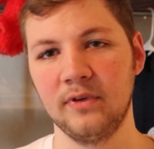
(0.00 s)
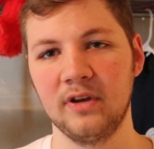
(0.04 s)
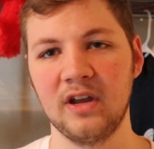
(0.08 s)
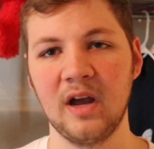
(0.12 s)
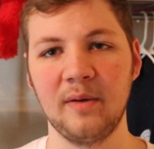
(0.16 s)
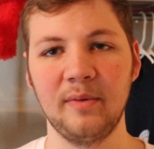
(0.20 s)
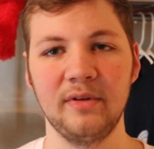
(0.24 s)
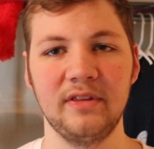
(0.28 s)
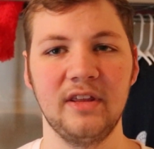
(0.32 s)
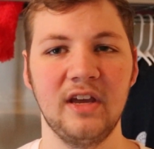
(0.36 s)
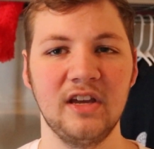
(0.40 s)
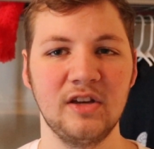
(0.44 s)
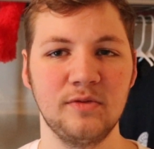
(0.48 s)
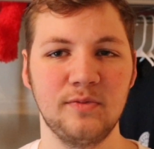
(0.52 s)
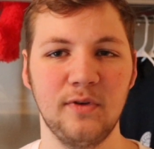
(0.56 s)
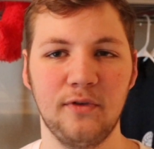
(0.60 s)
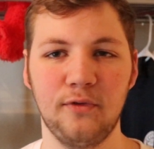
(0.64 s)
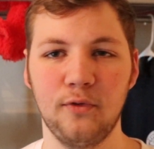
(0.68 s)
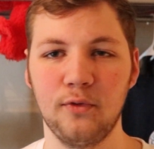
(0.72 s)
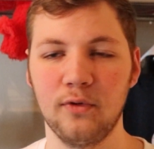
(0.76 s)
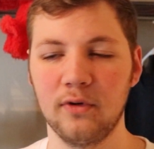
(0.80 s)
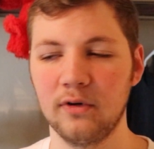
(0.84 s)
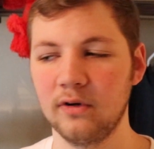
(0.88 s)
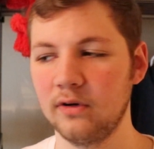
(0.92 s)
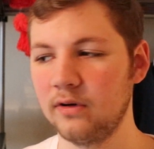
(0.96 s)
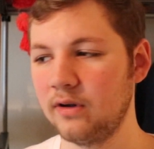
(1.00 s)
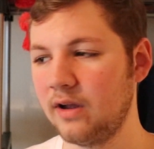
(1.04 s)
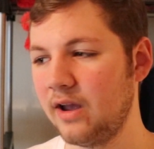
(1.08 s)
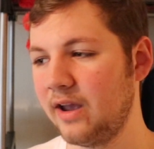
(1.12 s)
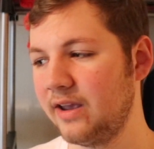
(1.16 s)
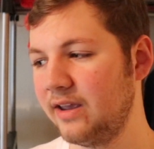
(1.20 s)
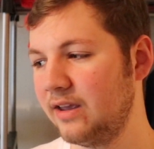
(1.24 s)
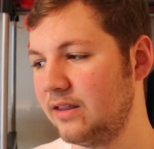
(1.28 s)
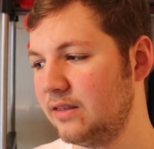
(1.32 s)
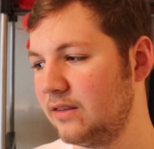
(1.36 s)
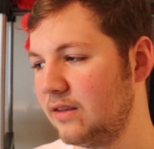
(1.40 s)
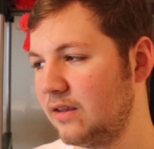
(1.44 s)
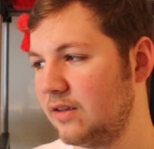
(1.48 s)
A couple things before
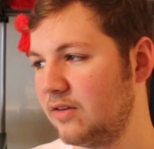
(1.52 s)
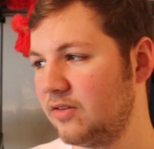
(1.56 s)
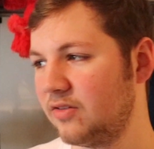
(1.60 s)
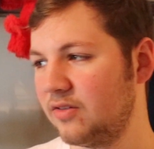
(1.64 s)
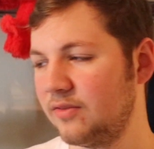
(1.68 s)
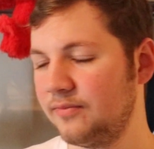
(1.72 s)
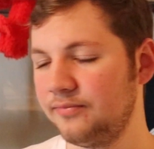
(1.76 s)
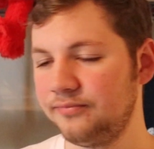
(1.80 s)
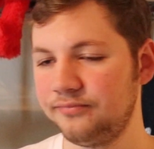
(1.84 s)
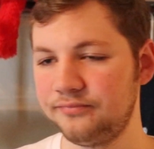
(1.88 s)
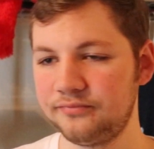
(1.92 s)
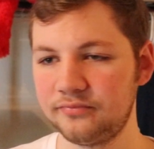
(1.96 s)
I end this.